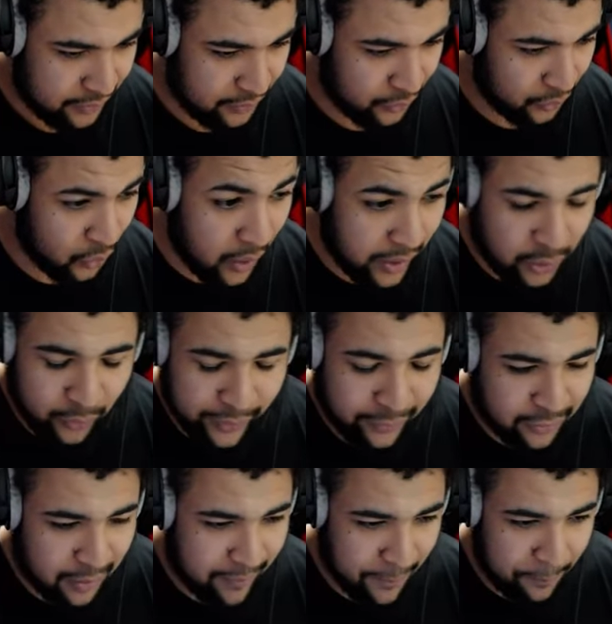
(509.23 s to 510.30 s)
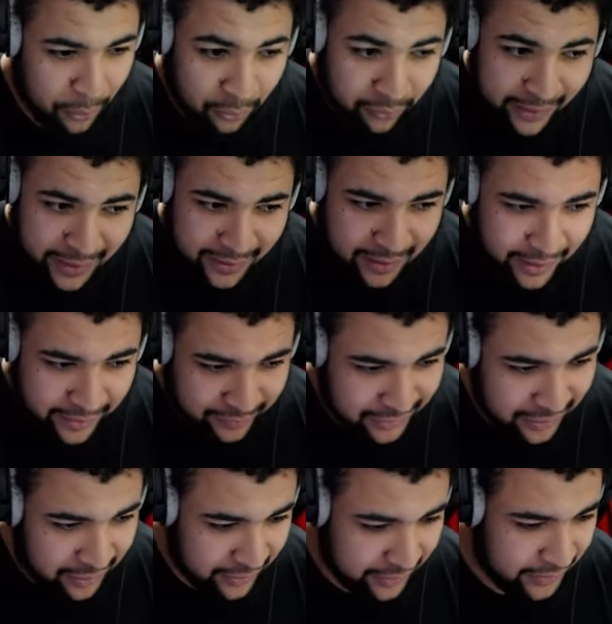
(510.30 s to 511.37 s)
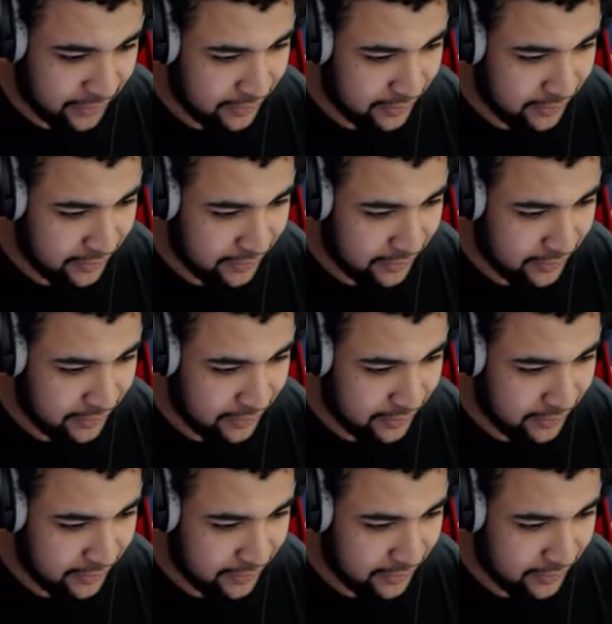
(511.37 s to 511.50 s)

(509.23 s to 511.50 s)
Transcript: Oh, I thought that was going to be a pull there and it kind of stuttered.